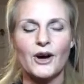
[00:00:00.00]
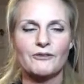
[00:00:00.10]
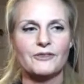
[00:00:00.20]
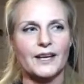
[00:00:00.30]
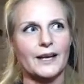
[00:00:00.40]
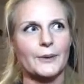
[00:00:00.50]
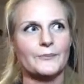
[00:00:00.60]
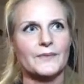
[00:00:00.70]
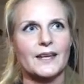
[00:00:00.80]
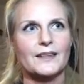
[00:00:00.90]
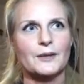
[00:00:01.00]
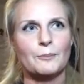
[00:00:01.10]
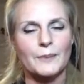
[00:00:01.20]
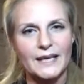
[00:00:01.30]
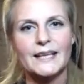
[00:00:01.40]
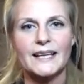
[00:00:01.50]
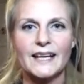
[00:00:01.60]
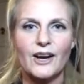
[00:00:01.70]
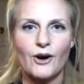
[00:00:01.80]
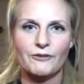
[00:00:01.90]
of the
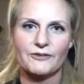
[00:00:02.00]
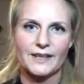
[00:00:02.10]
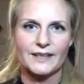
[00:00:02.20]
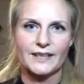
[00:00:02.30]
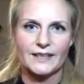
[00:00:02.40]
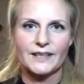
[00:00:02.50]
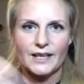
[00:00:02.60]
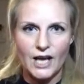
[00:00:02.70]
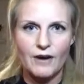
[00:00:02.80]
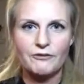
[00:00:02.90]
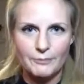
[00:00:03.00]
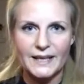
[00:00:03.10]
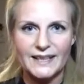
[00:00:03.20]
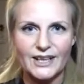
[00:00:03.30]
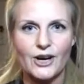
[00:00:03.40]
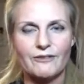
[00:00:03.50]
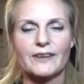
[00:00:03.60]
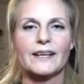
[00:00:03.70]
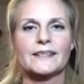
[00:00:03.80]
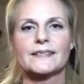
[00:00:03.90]
meaning of in the love meaning of
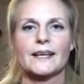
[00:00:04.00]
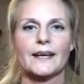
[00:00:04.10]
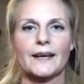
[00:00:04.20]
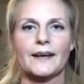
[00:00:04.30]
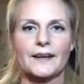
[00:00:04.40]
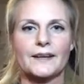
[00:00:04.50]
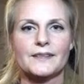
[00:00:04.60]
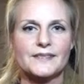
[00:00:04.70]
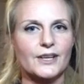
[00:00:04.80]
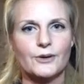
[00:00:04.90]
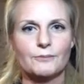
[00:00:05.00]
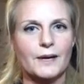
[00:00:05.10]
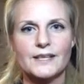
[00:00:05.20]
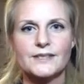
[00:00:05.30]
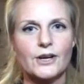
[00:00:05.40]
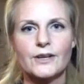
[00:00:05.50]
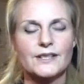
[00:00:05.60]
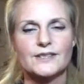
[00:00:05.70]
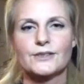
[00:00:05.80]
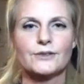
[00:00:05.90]
it. So I
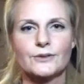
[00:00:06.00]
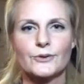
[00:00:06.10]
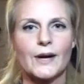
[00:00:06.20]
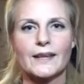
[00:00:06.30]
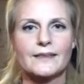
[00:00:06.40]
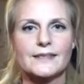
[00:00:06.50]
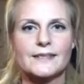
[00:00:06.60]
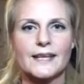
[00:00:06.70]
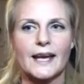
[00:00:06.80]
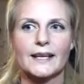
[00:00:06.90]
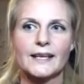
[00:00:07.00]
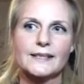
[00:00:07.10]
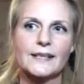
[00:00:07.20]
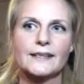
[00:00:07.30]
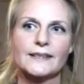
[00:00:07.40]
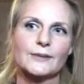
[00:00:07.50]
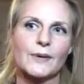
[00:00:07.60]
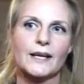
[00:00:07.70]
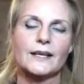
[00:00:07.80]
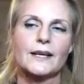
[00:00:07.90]
started to create this deck, and I did it in
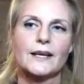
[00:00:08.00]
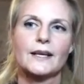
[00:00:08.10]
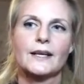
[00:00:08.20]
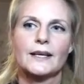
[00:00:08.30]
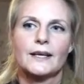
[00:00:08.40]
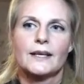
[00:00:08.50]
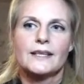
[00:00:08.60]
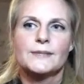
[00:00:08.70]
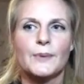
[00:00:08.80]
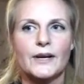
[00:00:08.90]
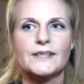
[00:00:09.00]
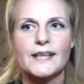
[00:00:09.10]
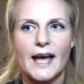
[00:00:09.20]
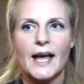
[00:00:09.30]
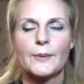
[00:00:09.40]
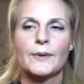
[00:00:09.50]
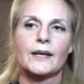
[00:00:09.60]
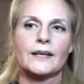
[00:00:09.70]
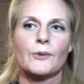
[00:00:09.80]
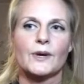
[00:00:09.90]
my spare time,
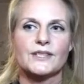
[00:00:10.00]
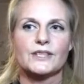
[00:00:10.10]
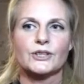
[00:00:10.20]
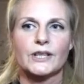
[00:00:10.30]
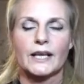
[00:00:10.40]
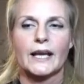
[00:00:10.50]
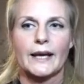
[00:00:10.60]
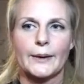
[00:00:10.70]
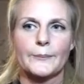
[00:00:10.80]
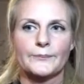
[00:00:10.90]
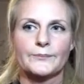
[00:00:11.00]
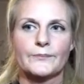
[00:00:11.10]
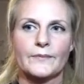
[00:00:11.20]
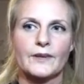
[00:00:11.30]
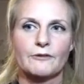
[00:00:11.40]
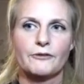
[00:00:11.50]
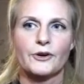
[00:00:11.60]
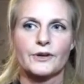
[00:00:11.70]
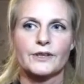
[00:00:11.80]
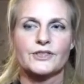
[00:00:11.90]
and I was looking
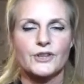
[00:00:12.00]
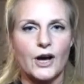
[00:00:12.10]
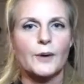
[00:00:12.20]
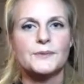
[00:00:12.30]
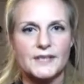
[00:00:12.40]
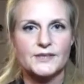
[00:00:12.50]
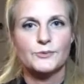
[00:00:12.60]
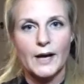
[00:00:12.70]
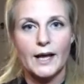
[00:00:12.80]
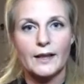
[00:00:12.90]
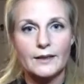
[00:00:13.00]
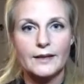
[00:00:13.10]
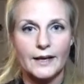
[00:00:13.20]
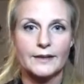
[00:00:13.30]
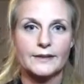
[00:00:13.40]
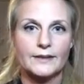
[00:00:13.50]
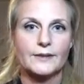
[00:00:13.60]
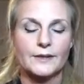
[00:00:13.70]
for jobs as well, and